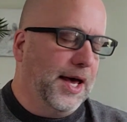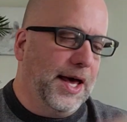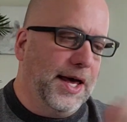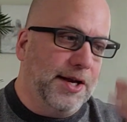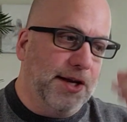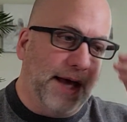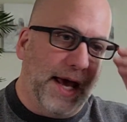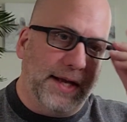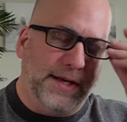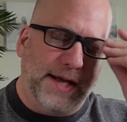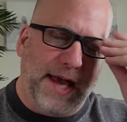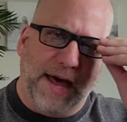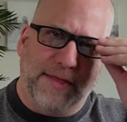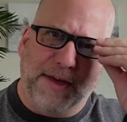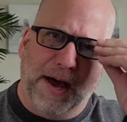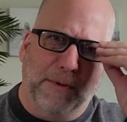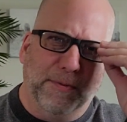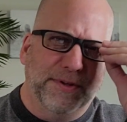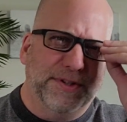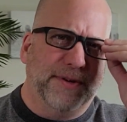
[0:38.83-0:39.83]
And
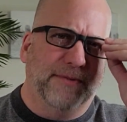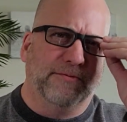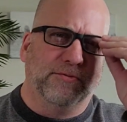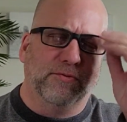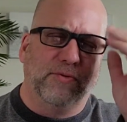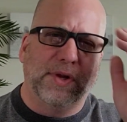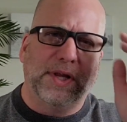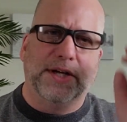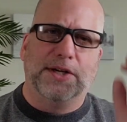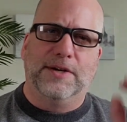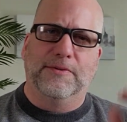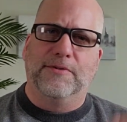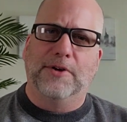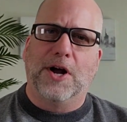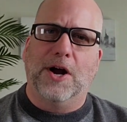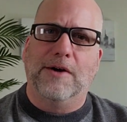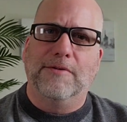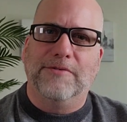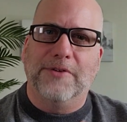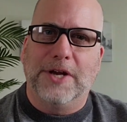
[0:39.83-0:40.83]
yeah, that was a really
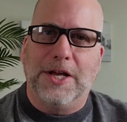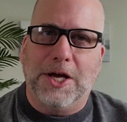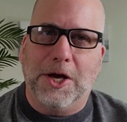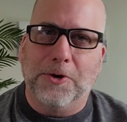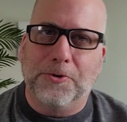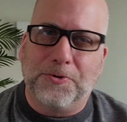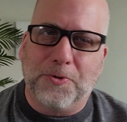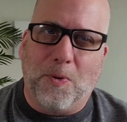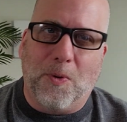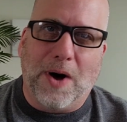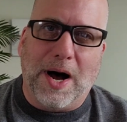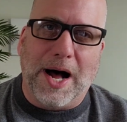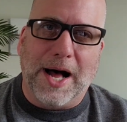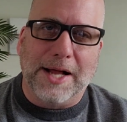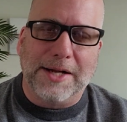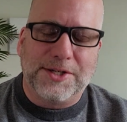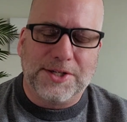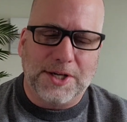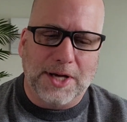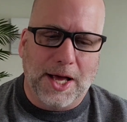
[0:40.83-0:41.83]
difficult video to
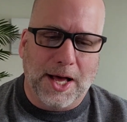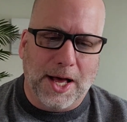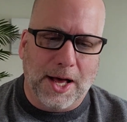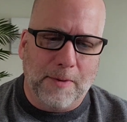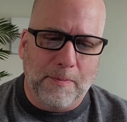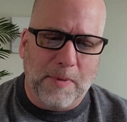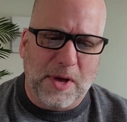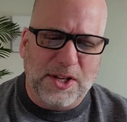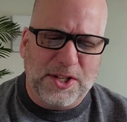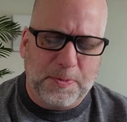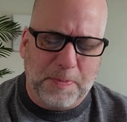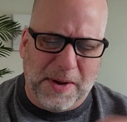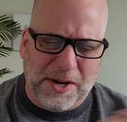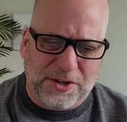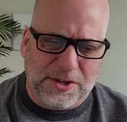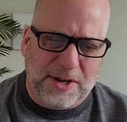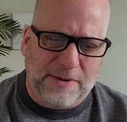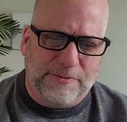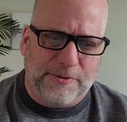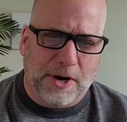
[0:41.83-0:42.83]
watch,
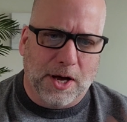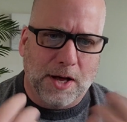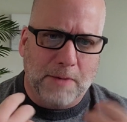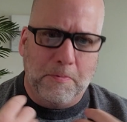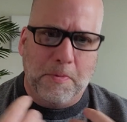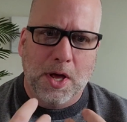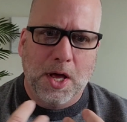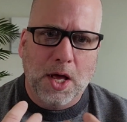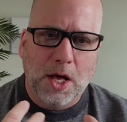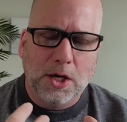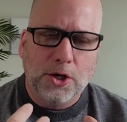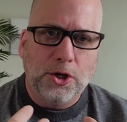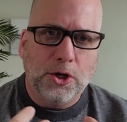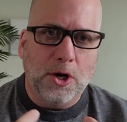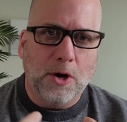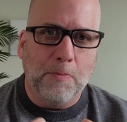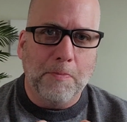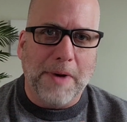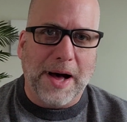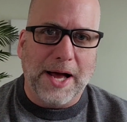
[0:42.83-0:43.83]
especially from
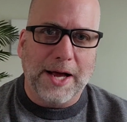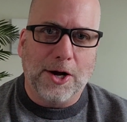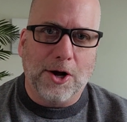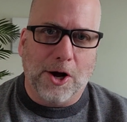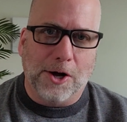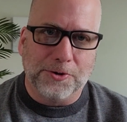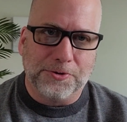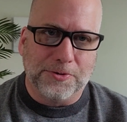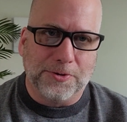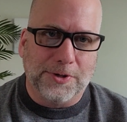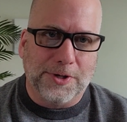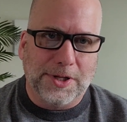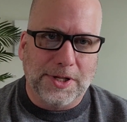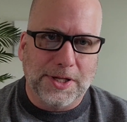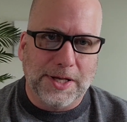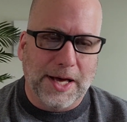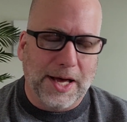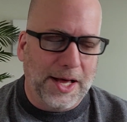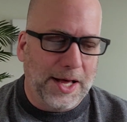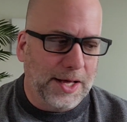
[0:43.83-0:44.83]
my
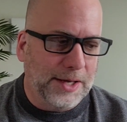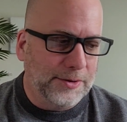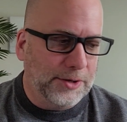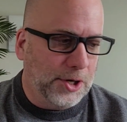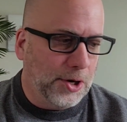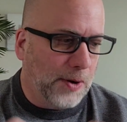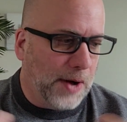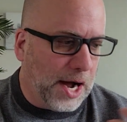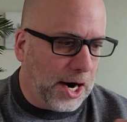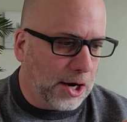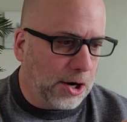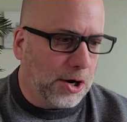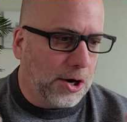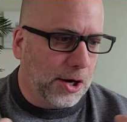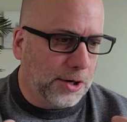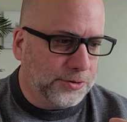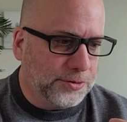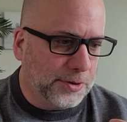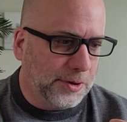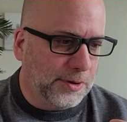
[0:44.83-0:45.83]
cultural, our
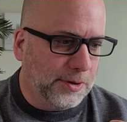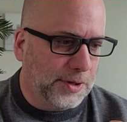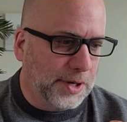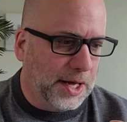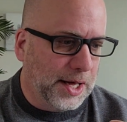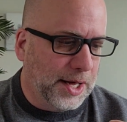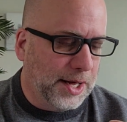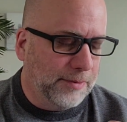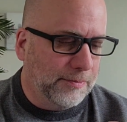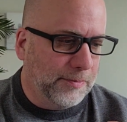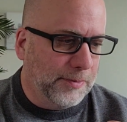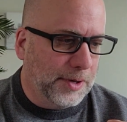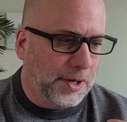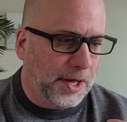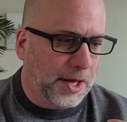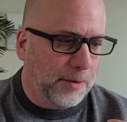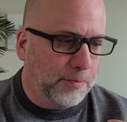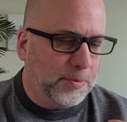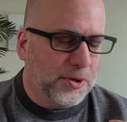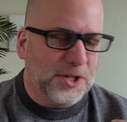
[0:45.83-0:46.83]
cultural
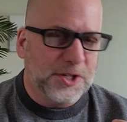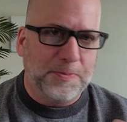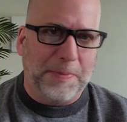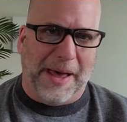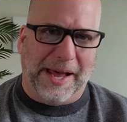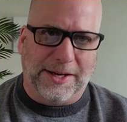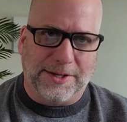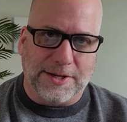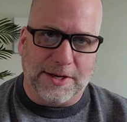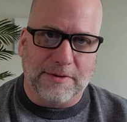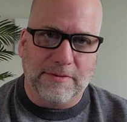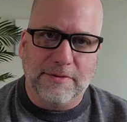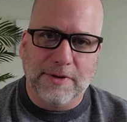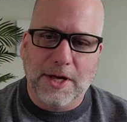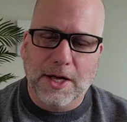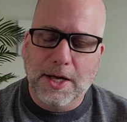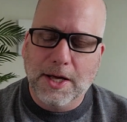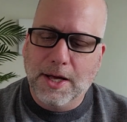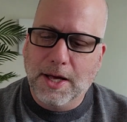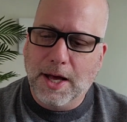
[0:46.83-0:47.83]

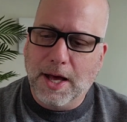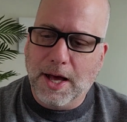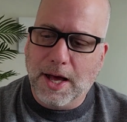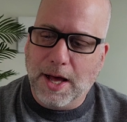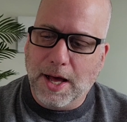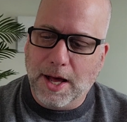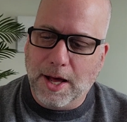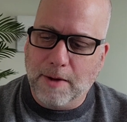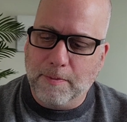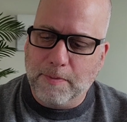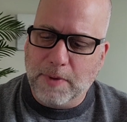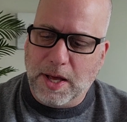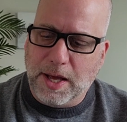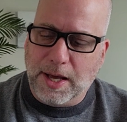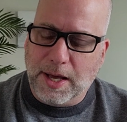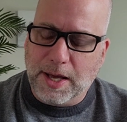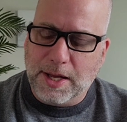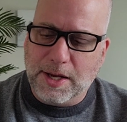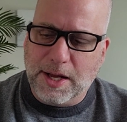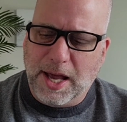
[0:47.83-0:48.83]
perspective,
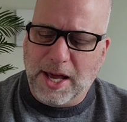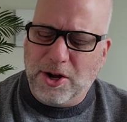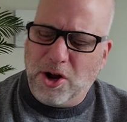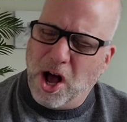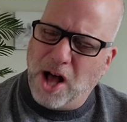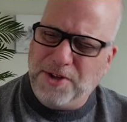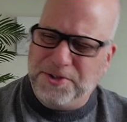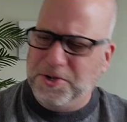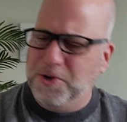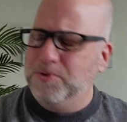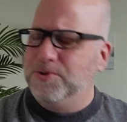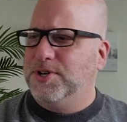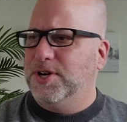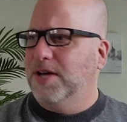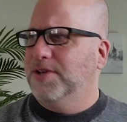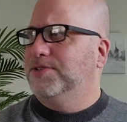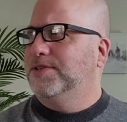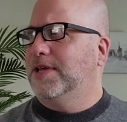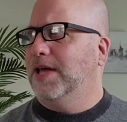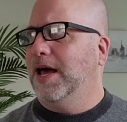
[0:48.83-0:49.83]
and also
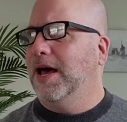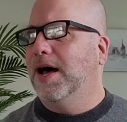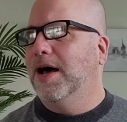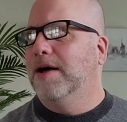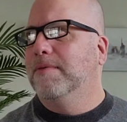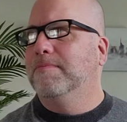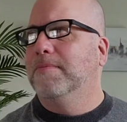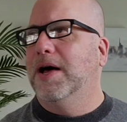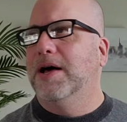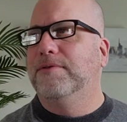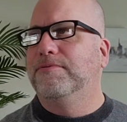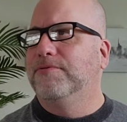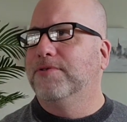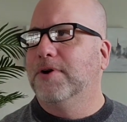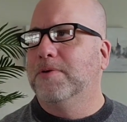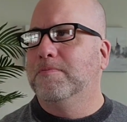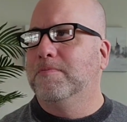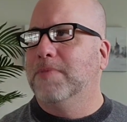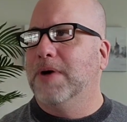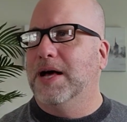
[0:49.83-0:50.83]
just
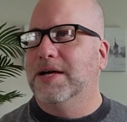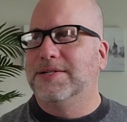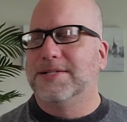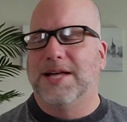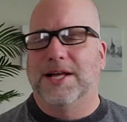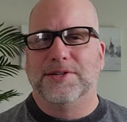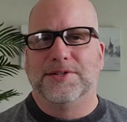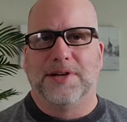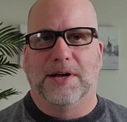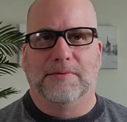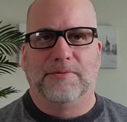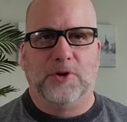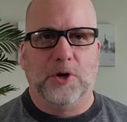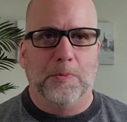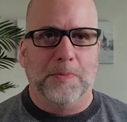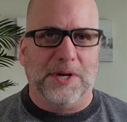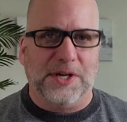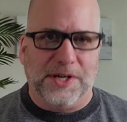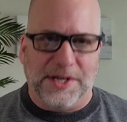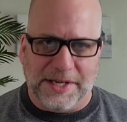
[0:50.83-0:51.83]
from a sense of
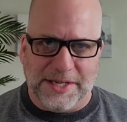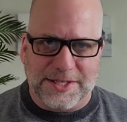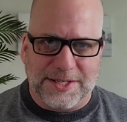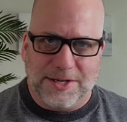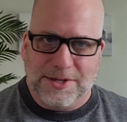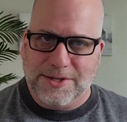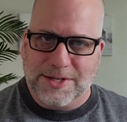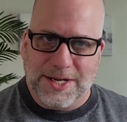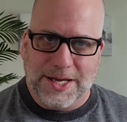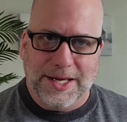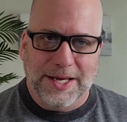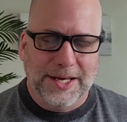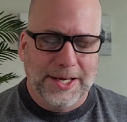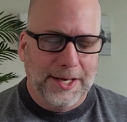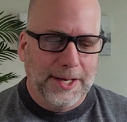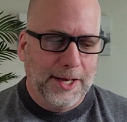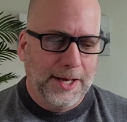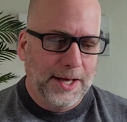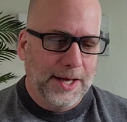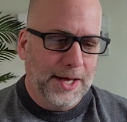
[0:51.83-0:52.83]
human decency.
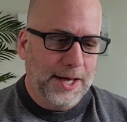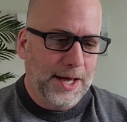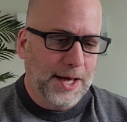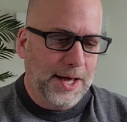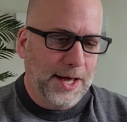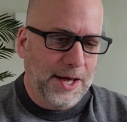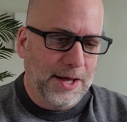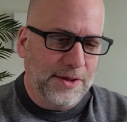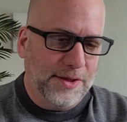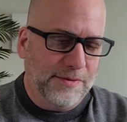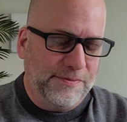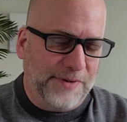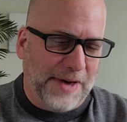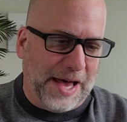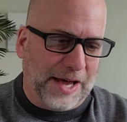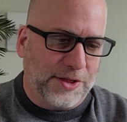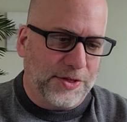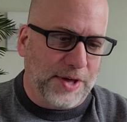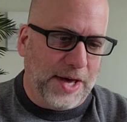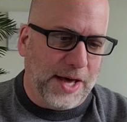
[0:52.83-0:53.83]
The
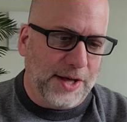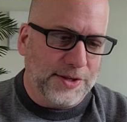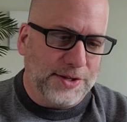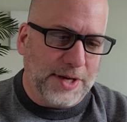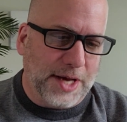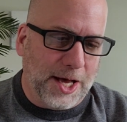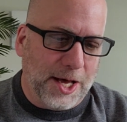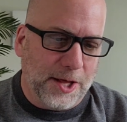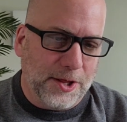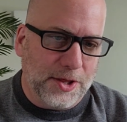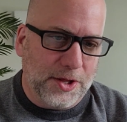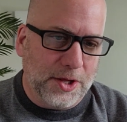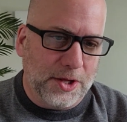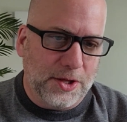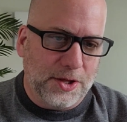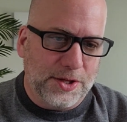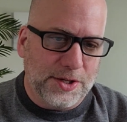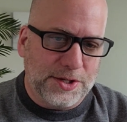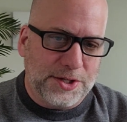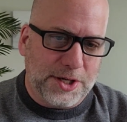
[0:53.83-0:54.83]
fact that
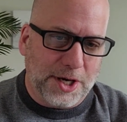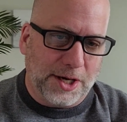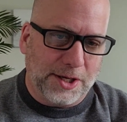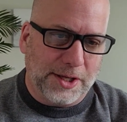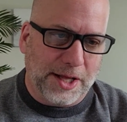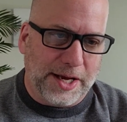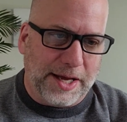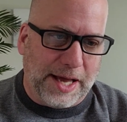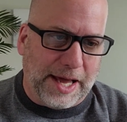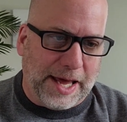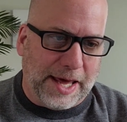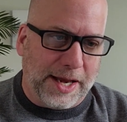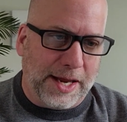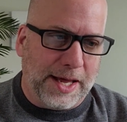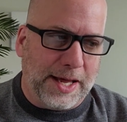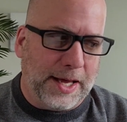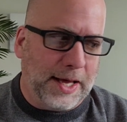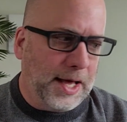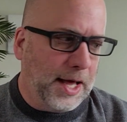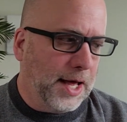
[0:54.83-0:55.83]
this young lady,
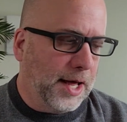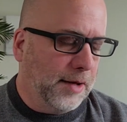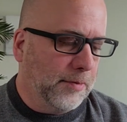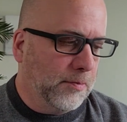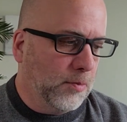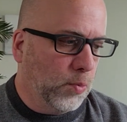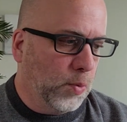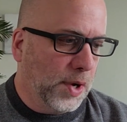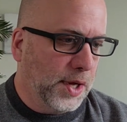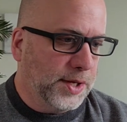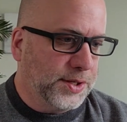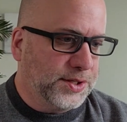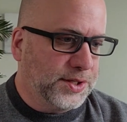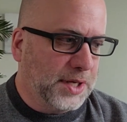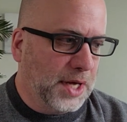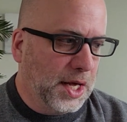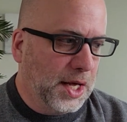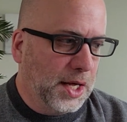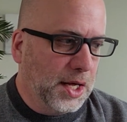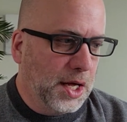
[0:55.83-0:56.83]
Annie,
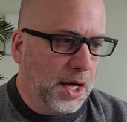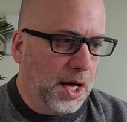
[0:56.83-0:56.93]
was